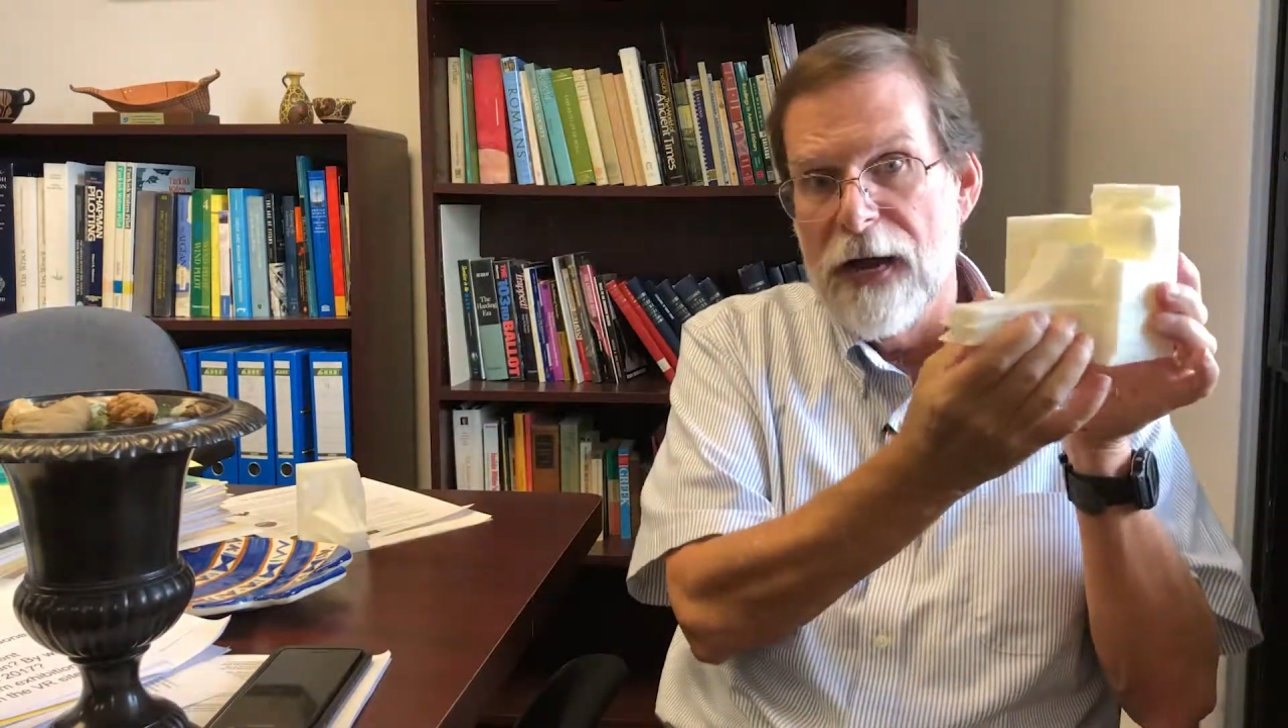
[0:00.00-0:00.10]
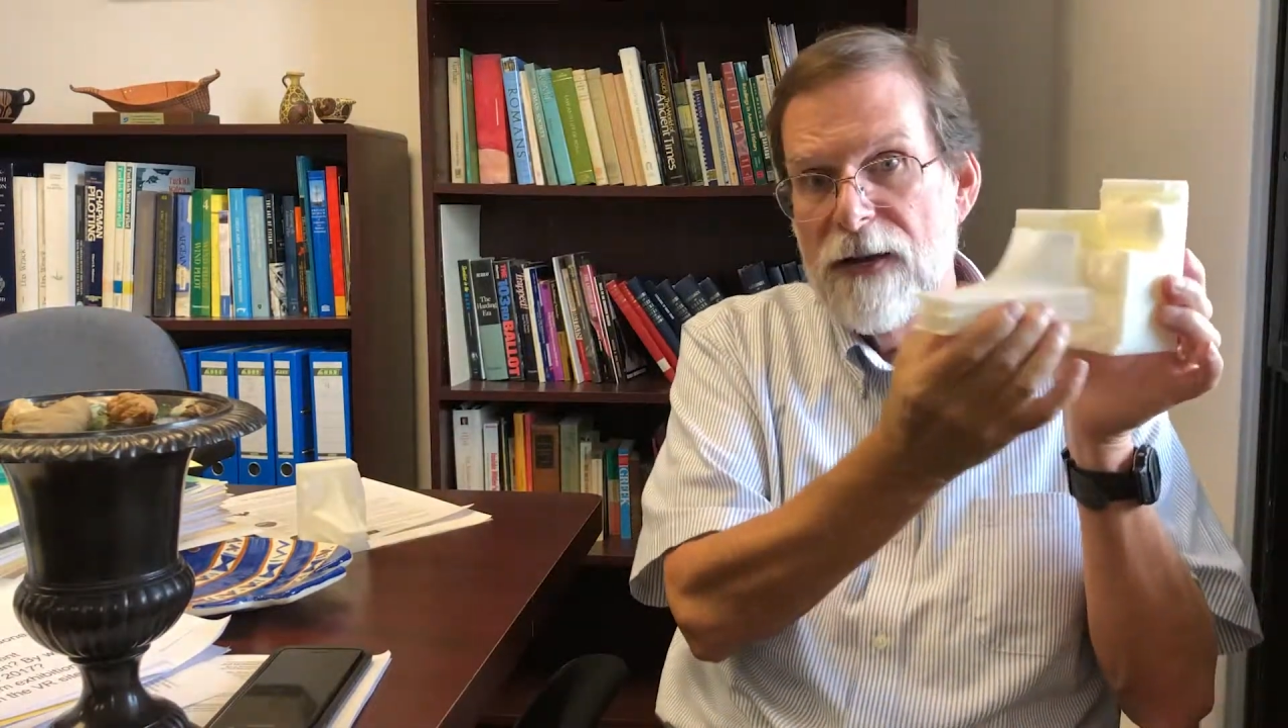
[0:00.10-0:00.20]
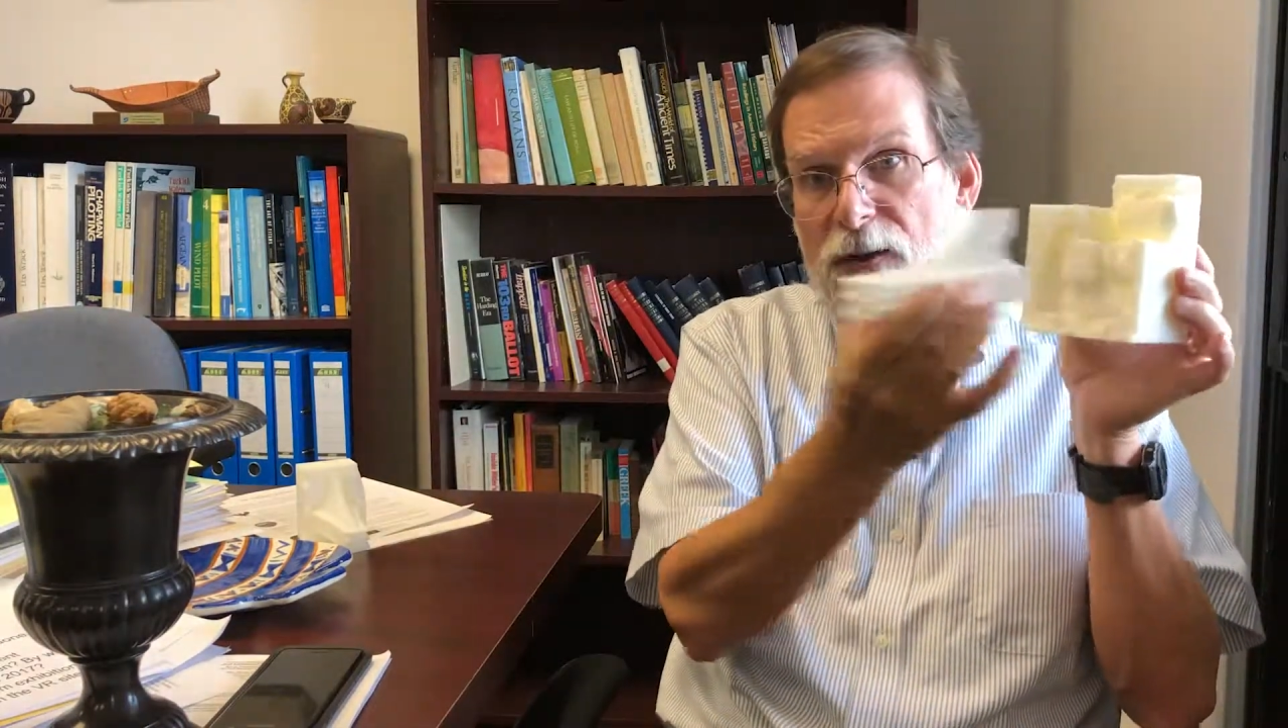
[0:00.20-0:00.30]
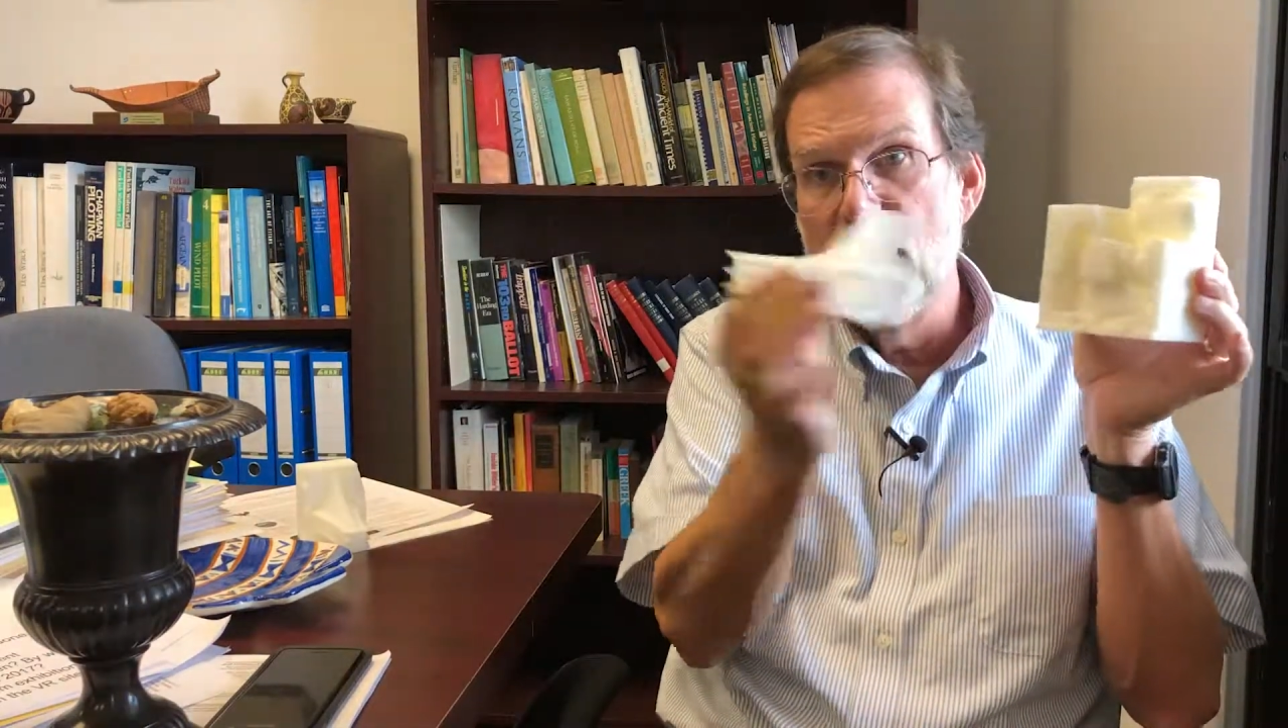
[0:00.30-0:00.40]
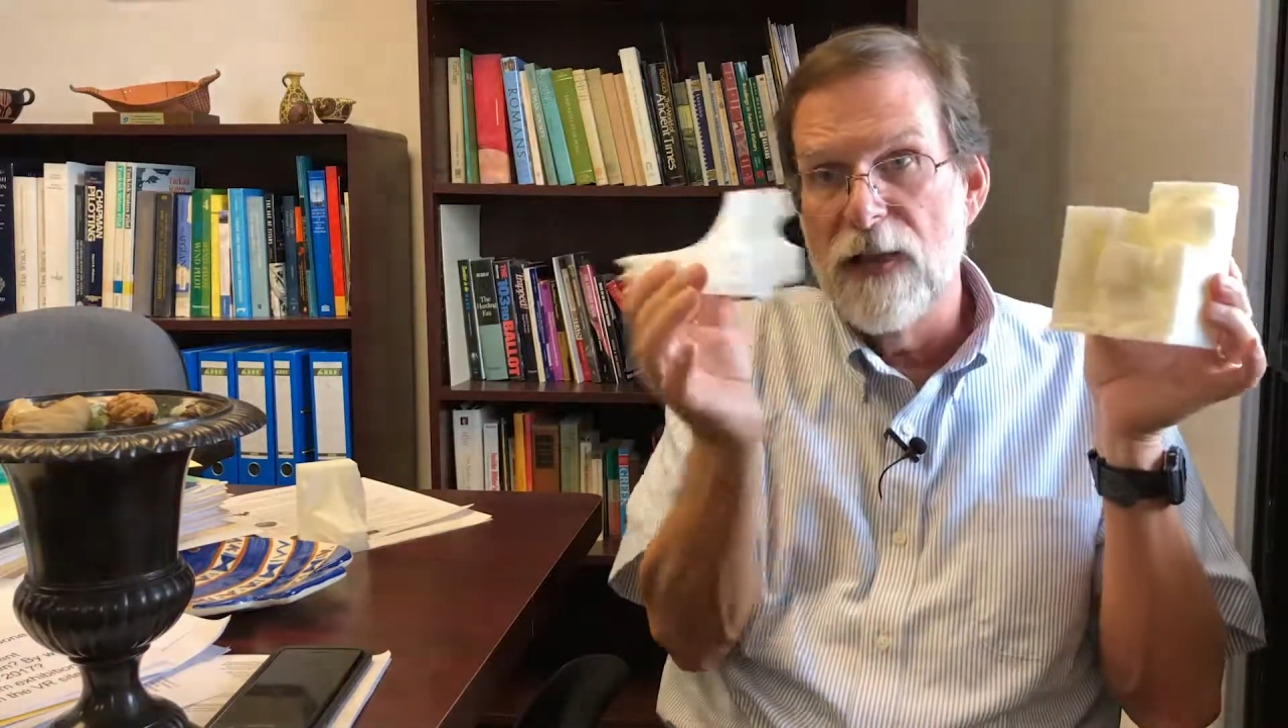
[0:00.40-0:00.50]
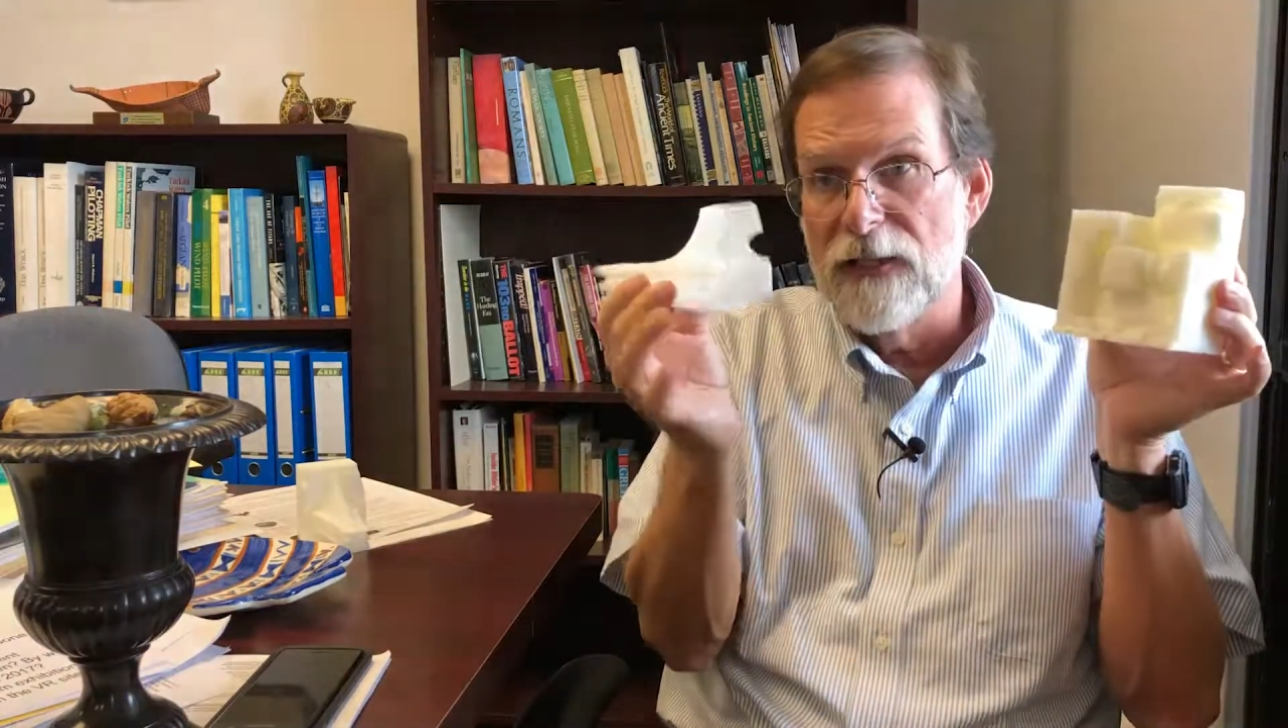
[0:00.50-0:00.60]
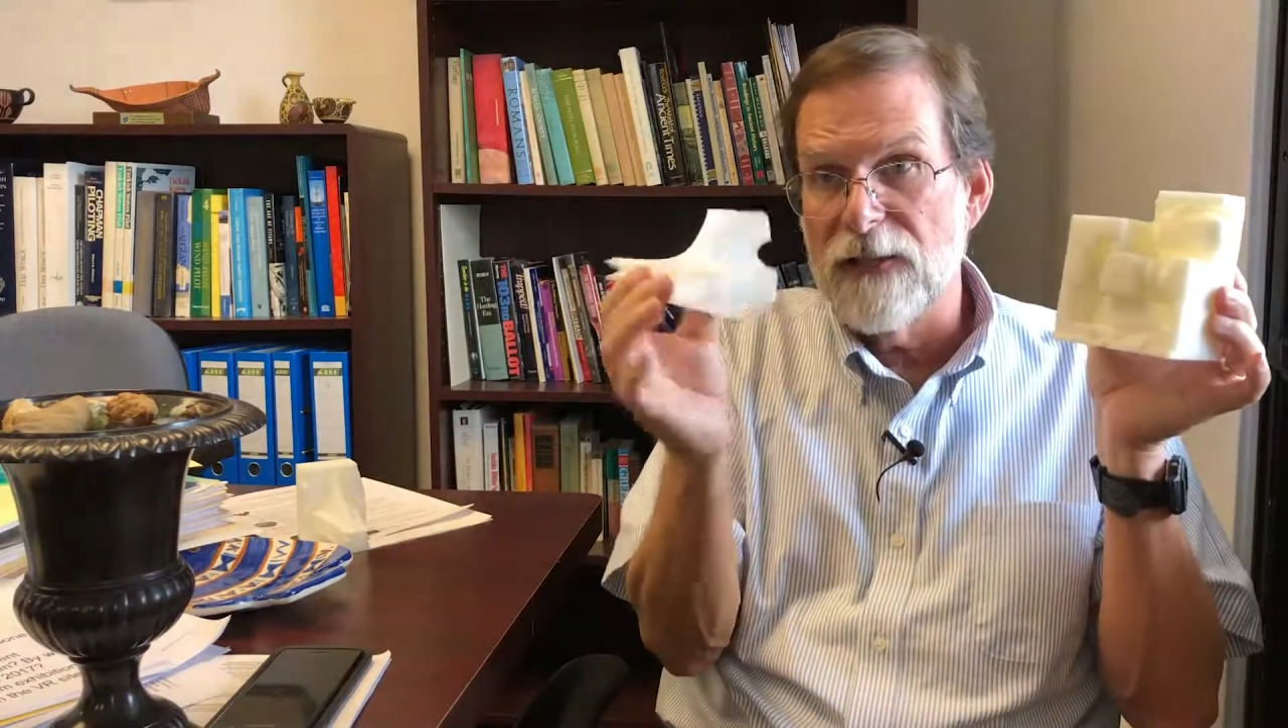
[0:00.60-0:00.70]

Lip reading: knew this,